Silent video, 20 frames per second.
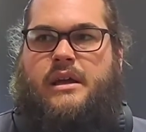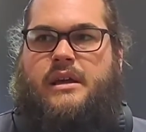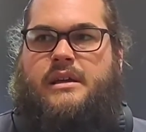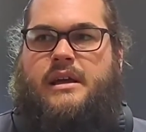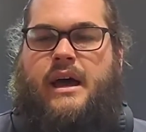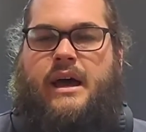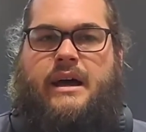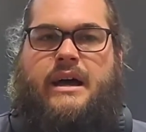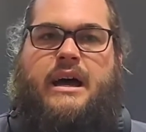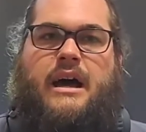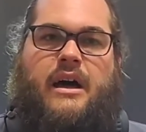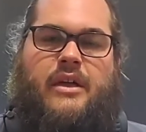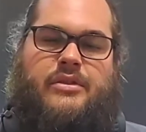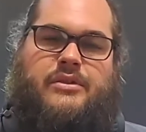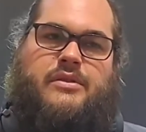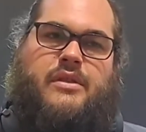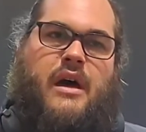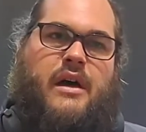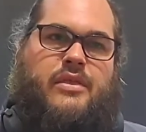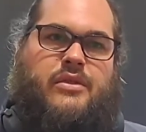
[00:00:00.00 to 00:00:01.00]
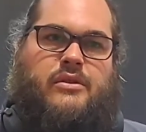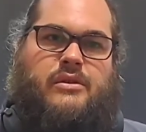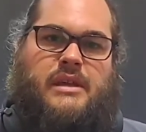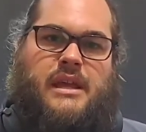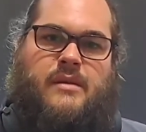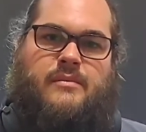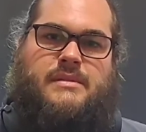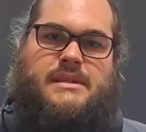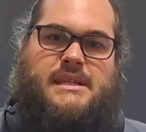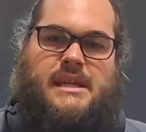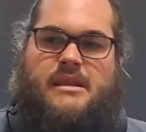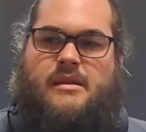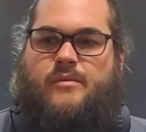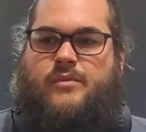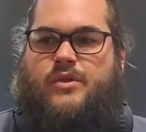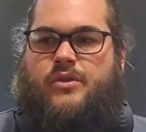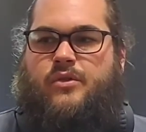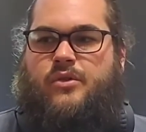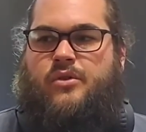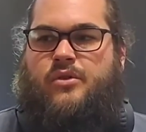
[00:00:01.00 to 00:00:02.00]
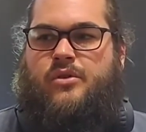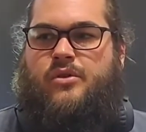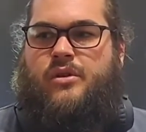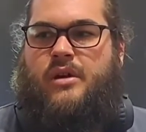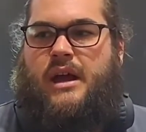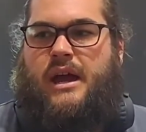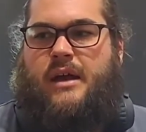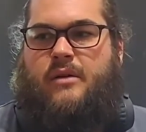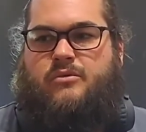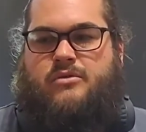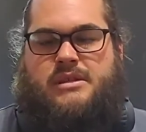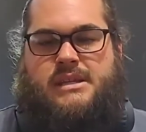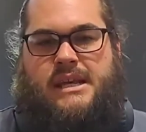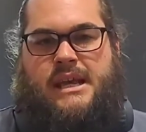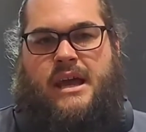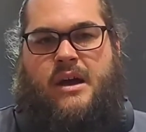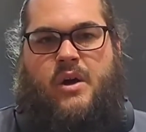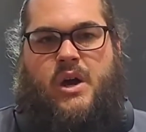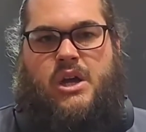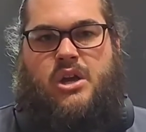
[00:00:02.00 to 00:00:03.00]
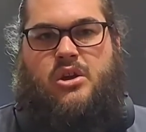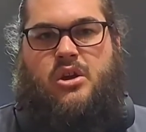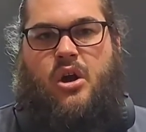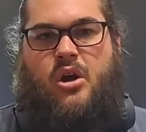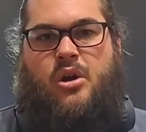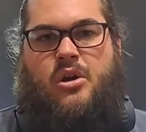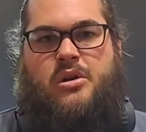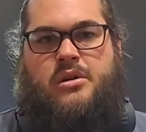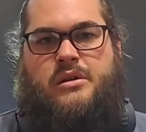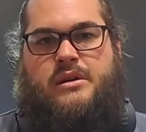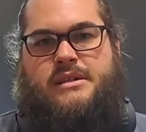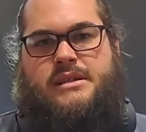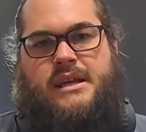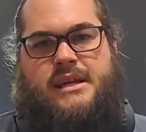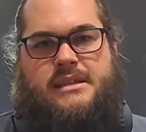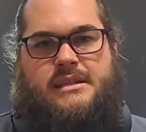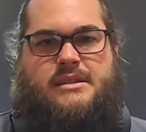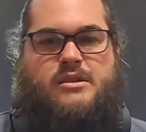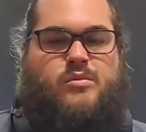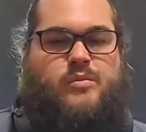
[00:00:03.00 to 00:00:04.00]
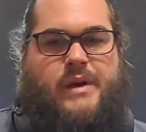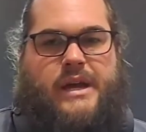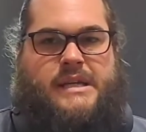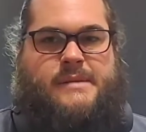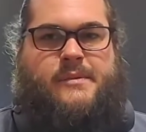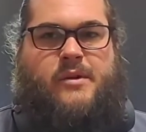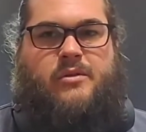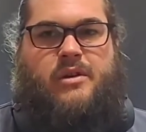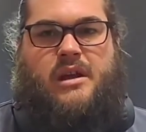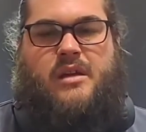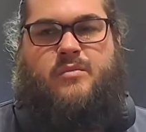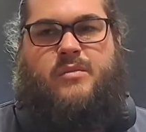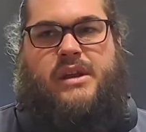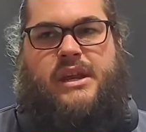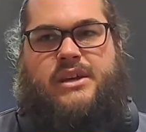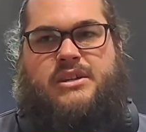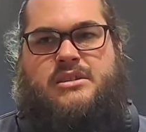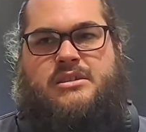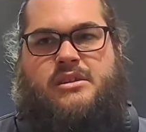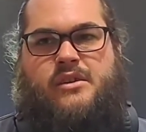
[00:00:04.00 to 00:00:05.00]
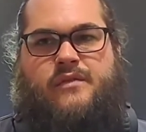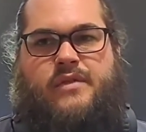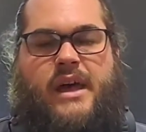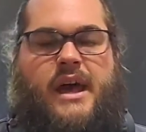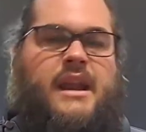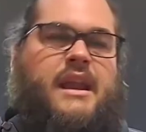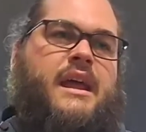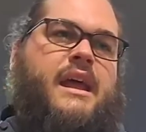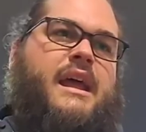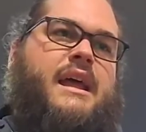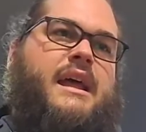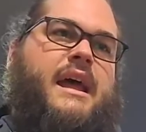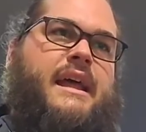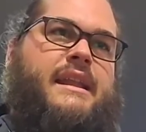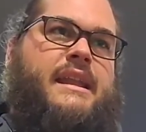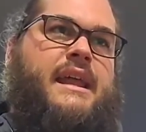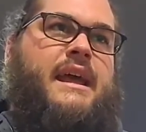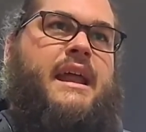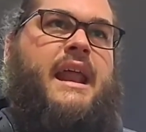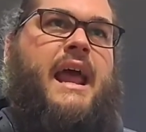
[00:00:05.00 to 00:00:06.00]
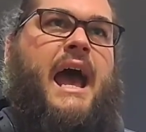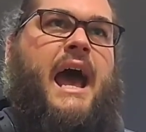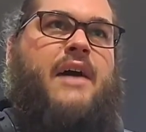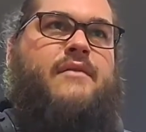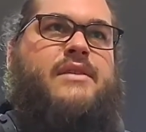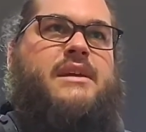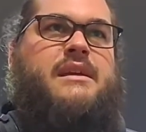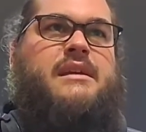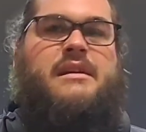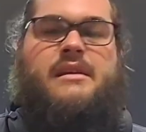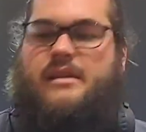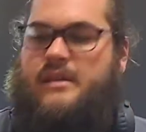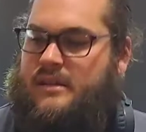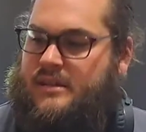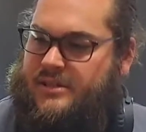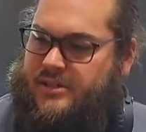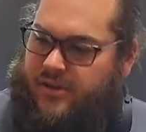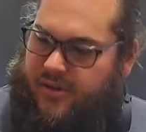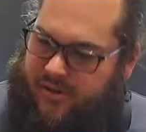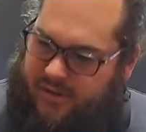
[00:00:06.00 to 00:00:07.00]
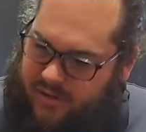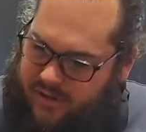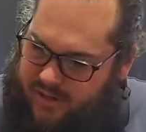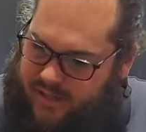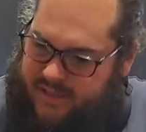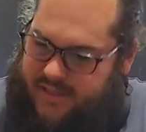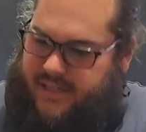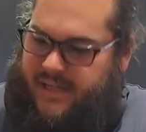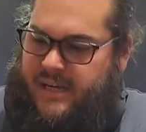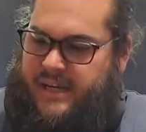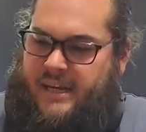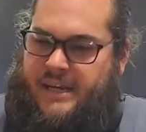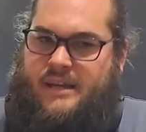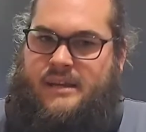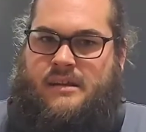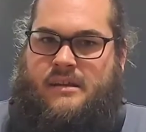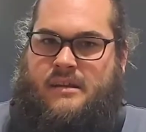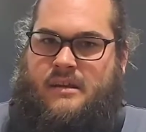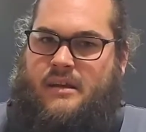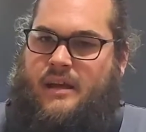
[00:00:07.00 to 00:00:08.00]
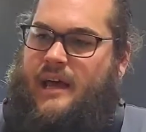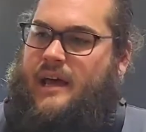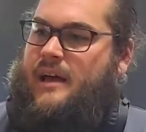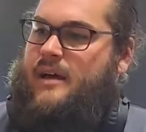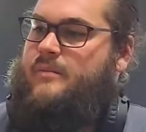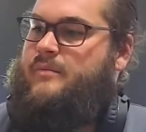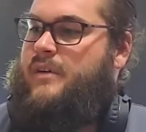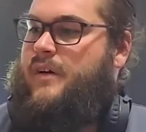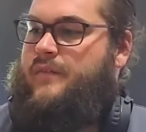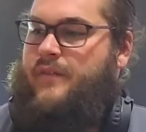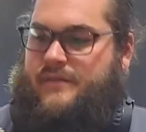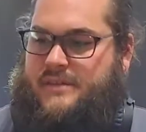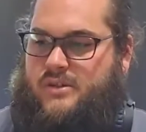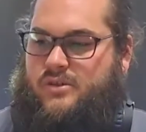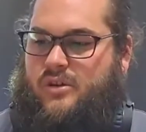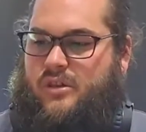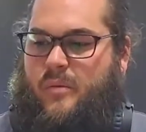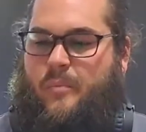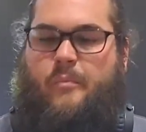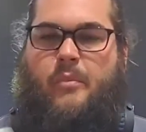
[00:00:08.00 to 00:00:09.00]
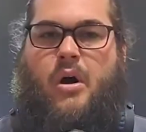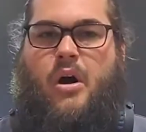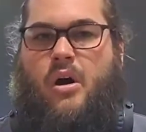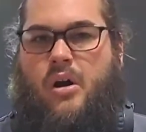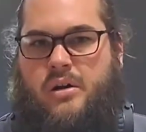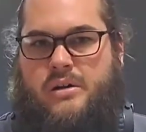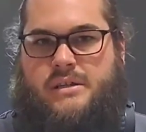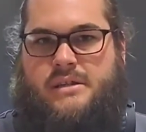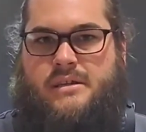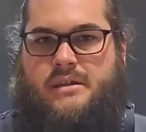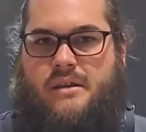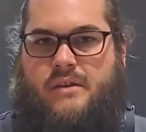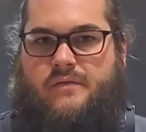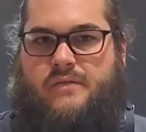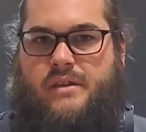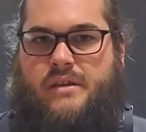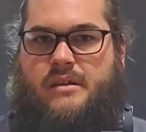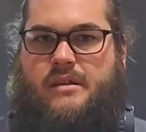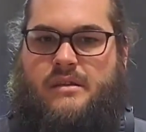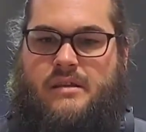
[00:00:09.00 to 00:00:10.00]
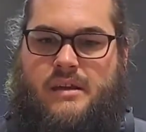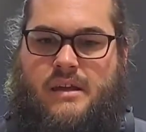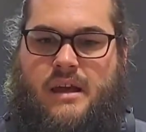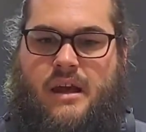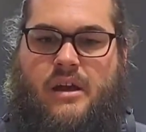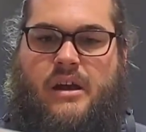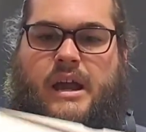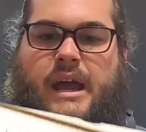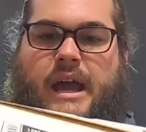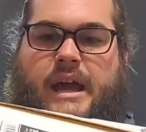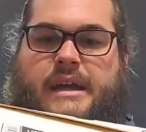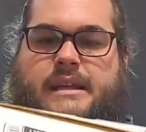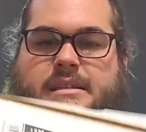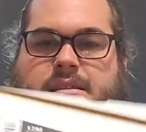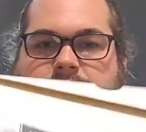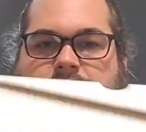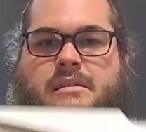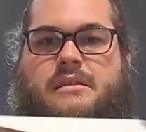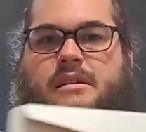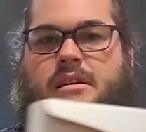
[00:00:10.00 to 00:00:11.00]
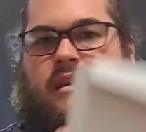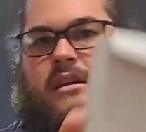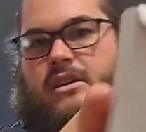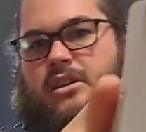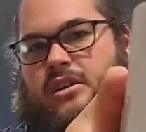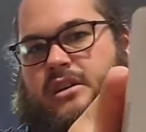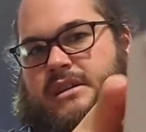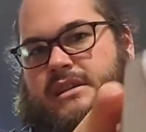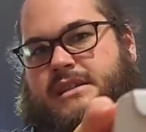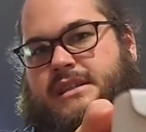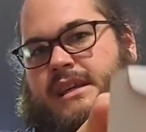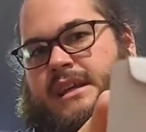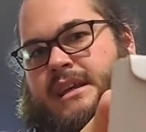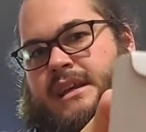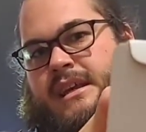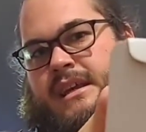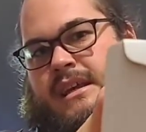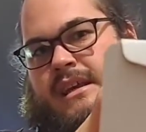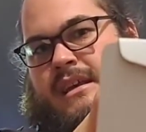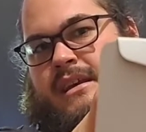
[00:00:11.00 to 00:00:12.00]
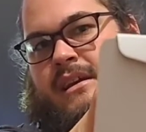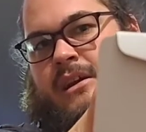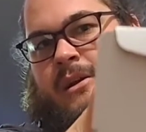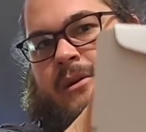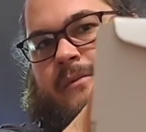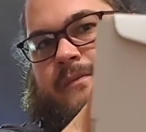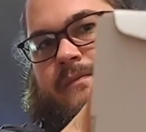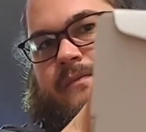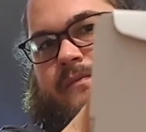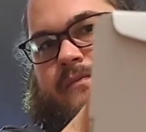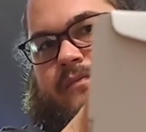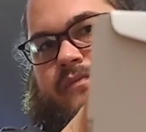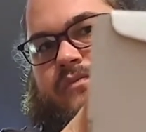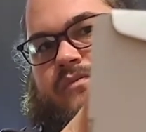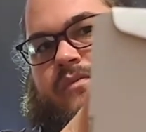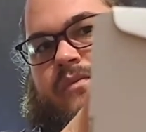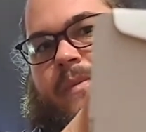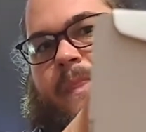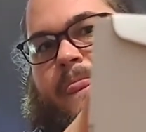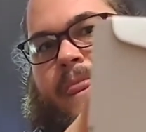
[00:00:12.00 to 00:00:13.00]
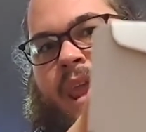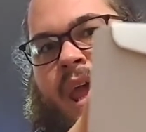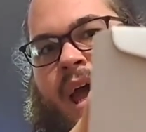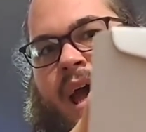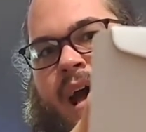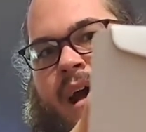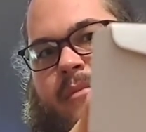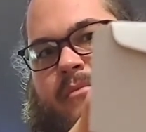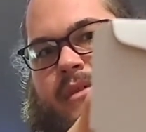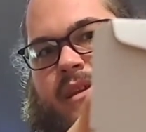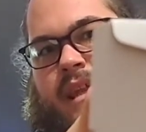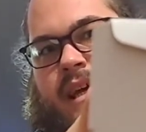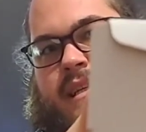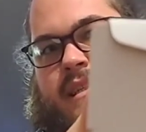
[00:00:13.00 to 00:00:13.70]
I thought, yep, send them through, and we'll see how I go, because I can still base my recommendations off that. And then so you can see here, I've still got the box of the Curry 8s, and you can see here that they